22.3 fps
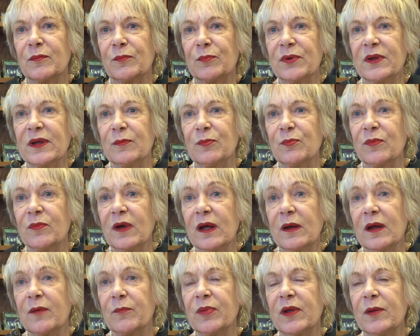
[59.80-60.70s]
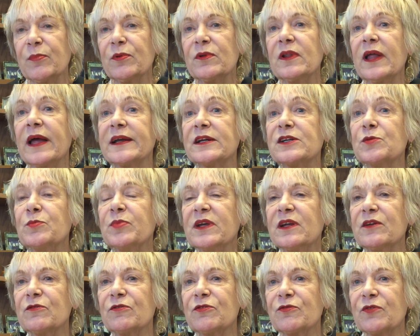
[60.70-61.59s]
People liked to be
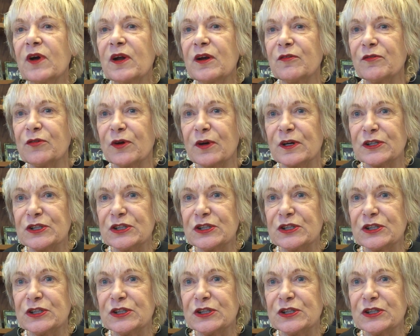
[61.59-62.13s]
in front of her.